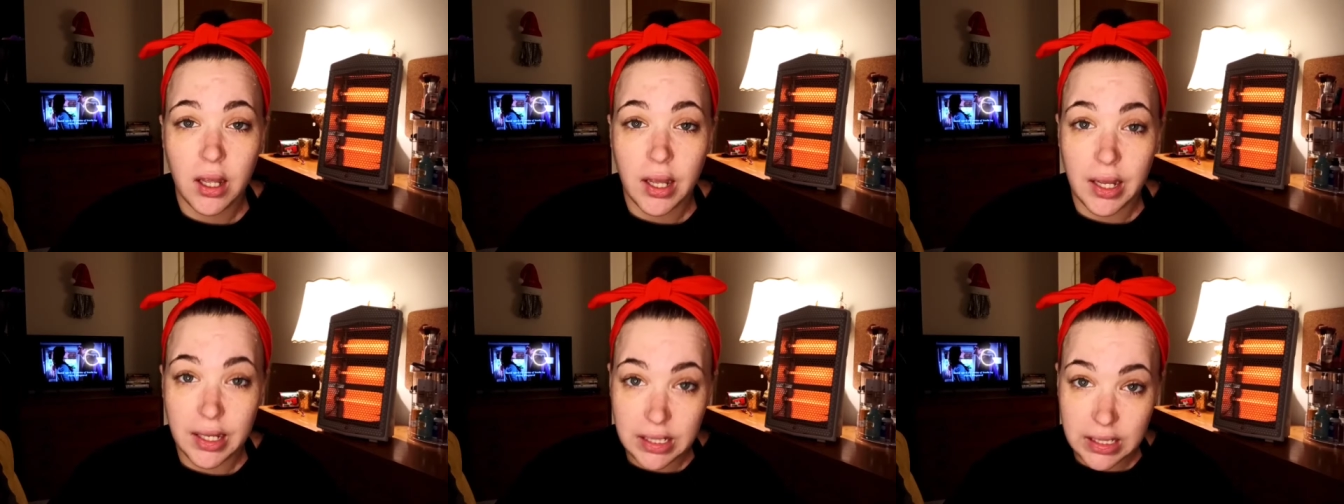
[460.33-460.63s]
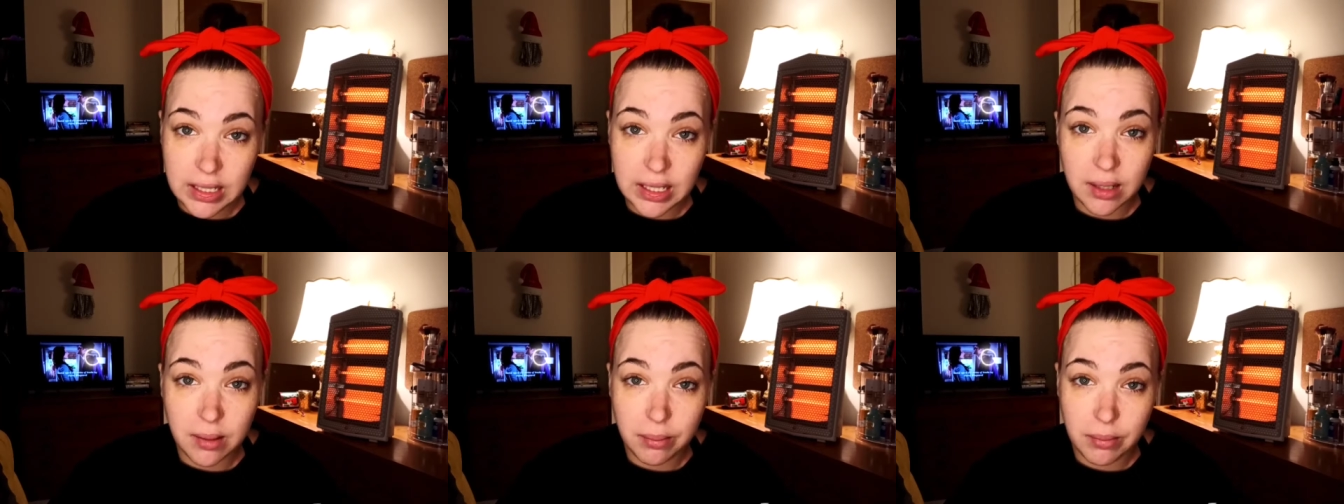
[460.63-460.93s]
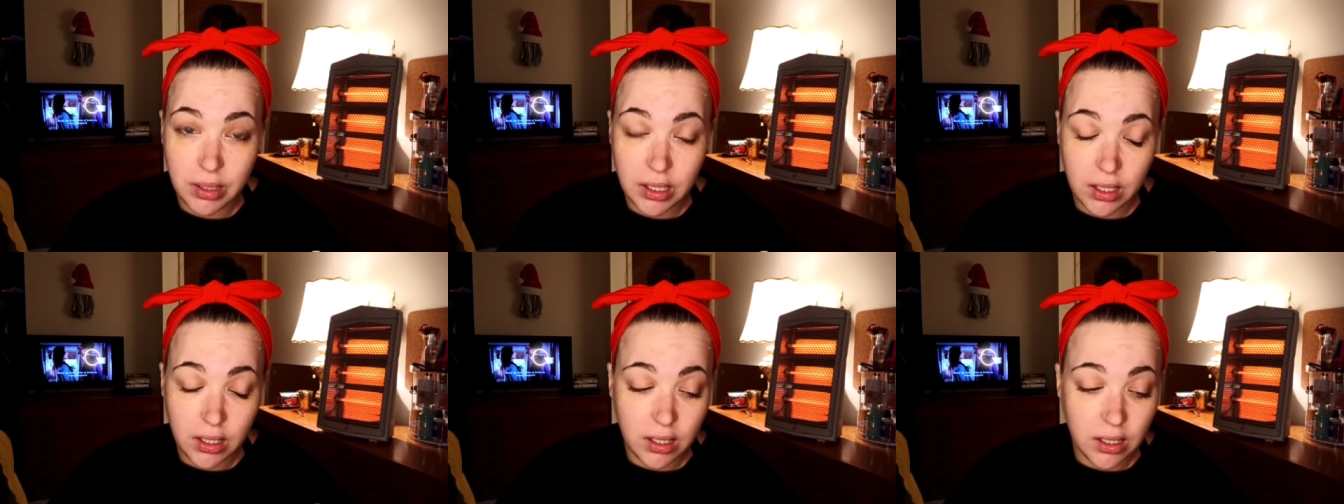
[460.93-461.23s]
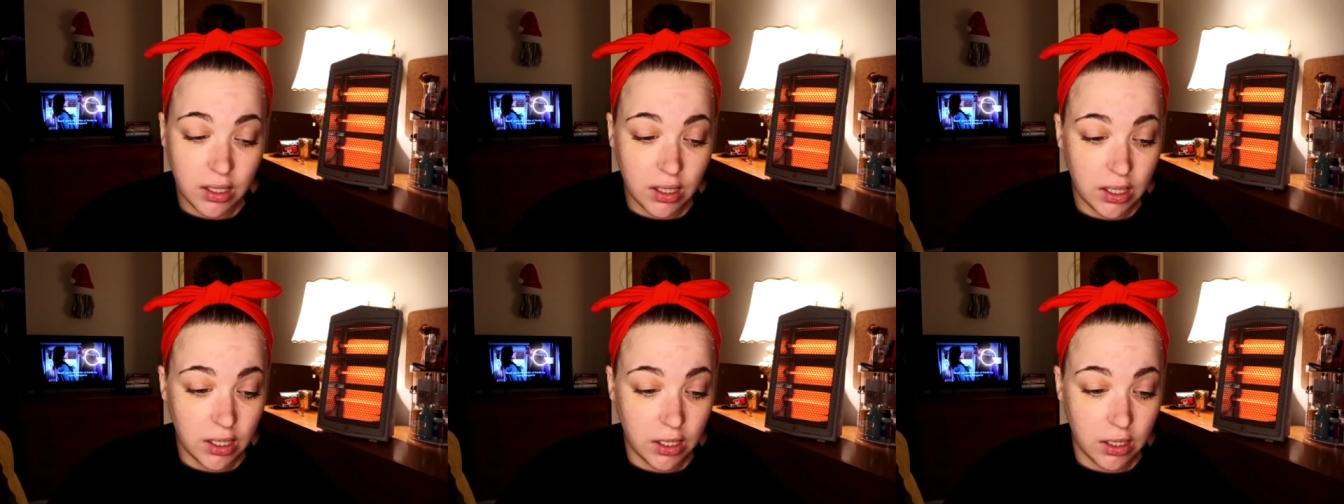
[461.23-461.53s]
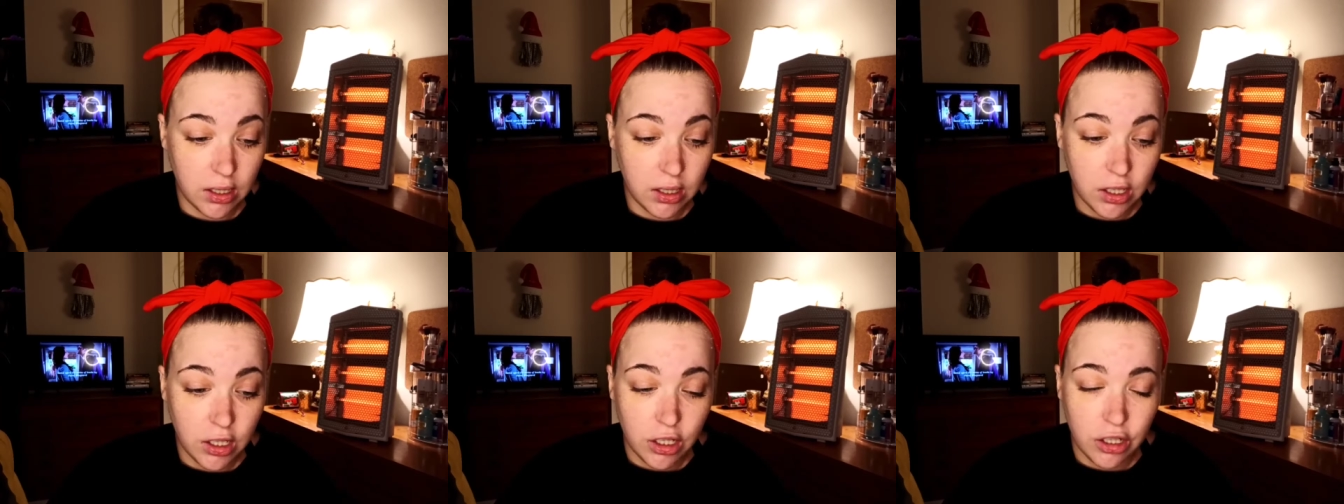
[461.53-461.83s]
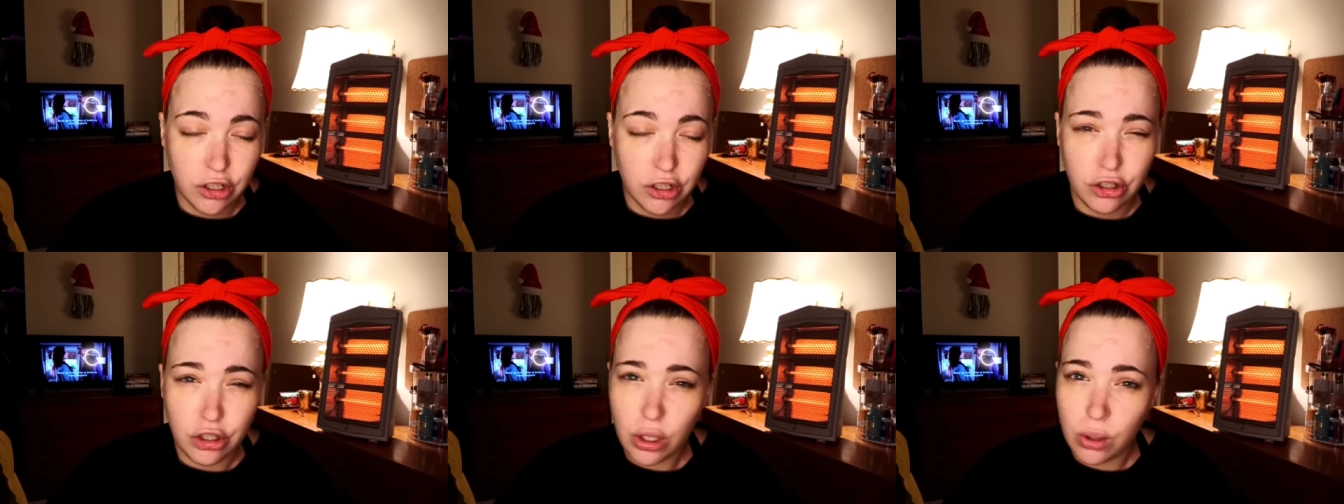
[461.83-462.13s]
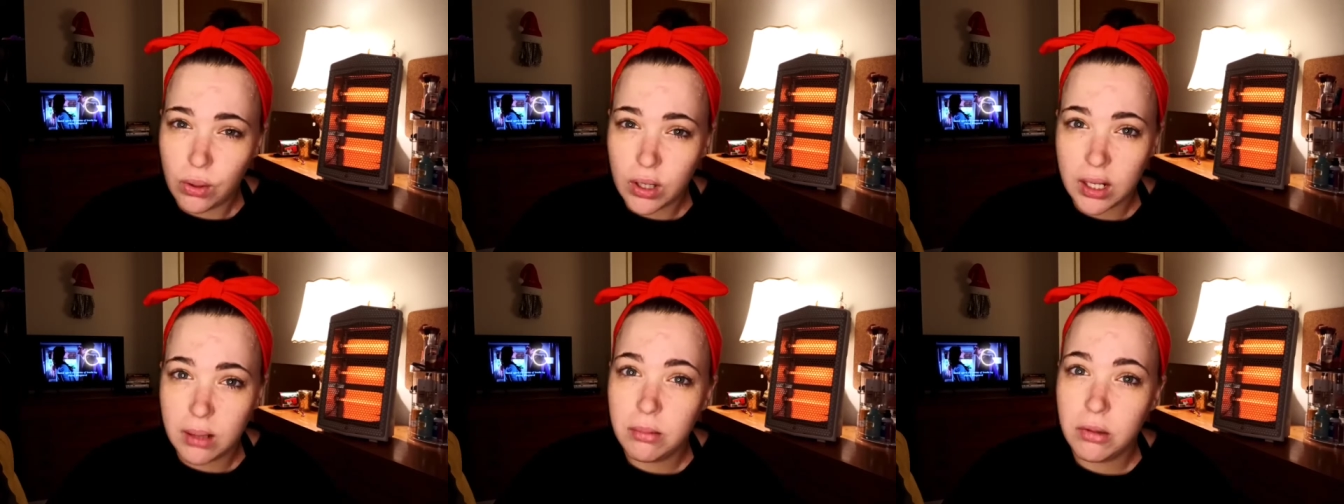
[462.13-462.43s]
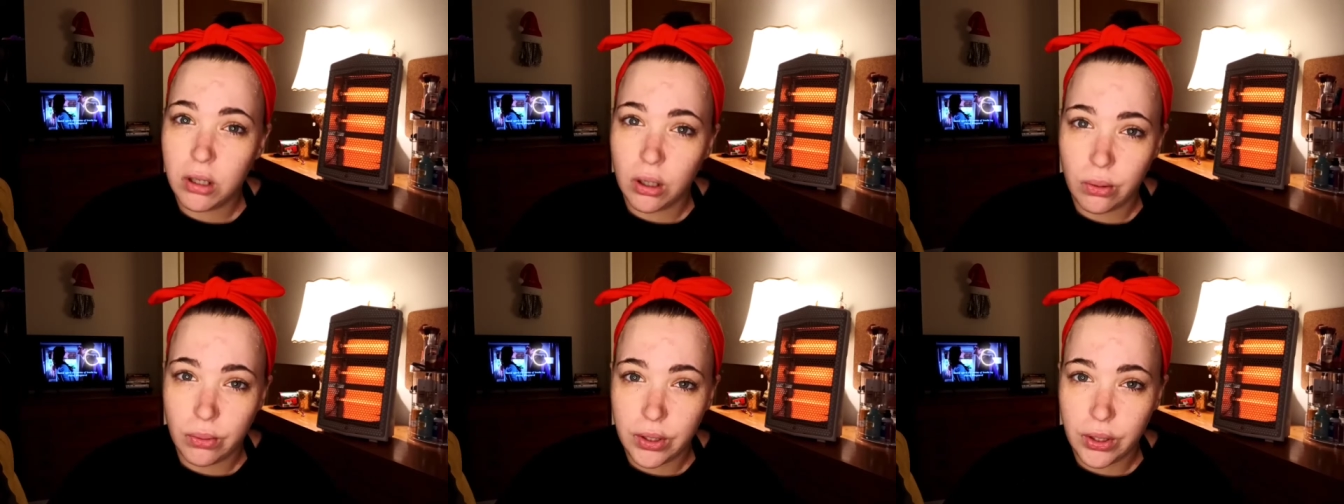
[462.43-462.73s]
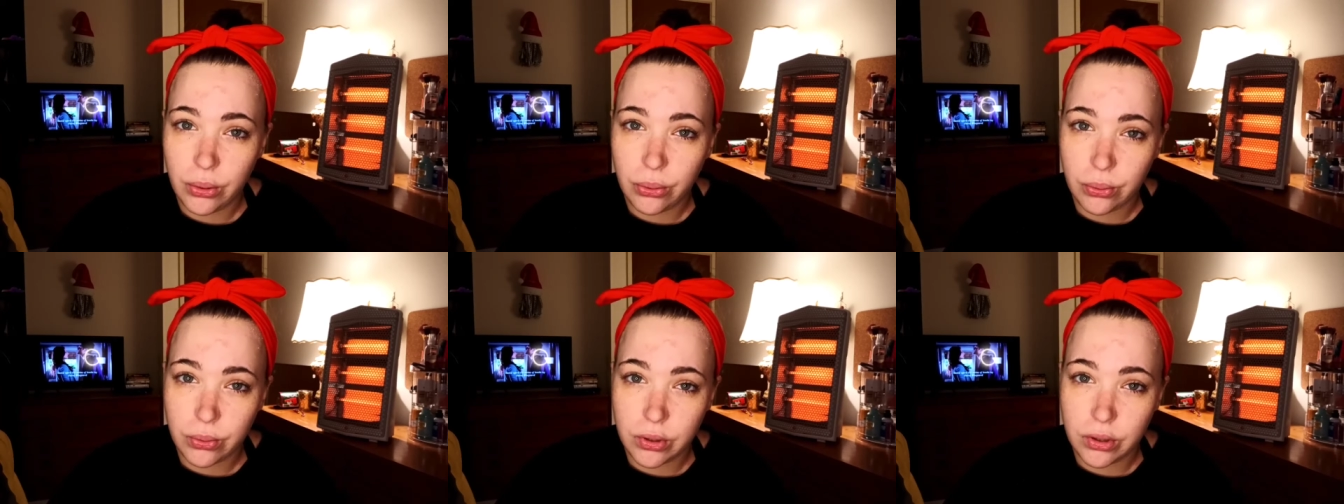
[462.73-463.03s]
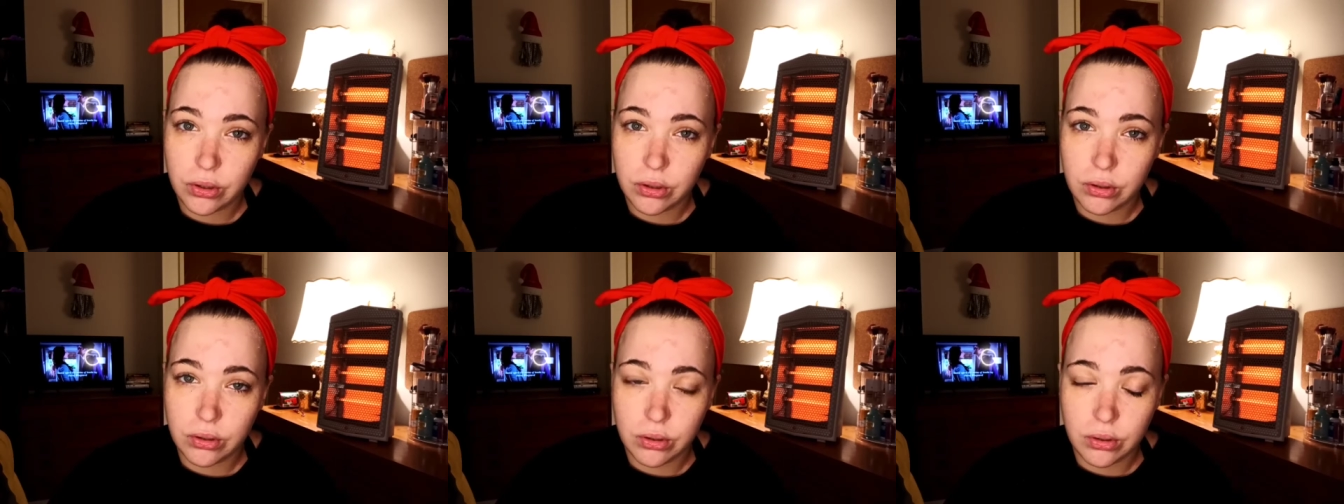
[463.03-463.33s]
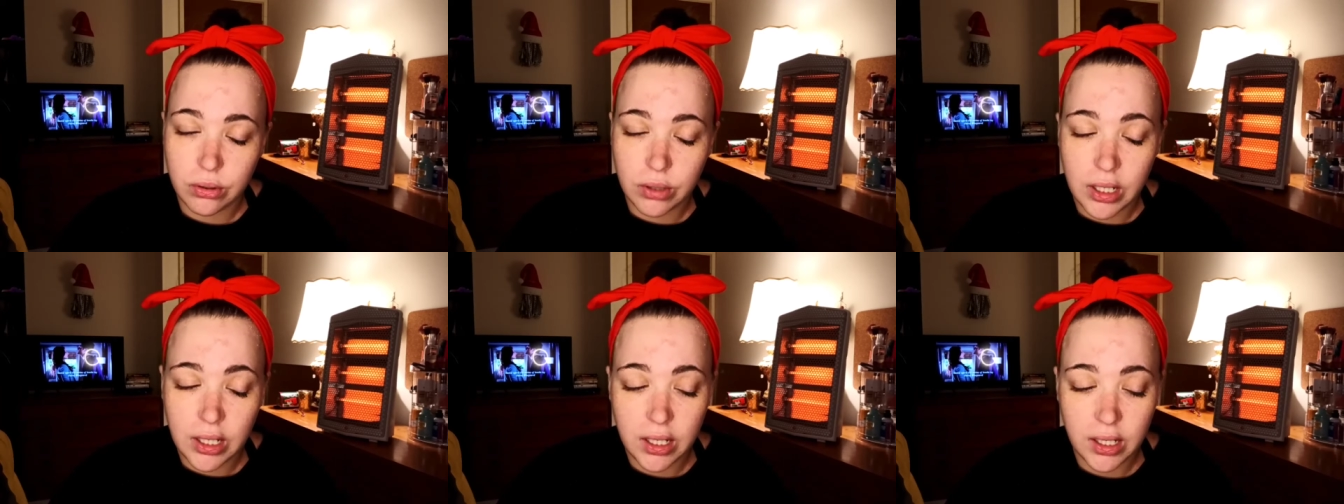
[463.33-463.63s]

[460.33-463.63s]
and get me and know what I'm going through.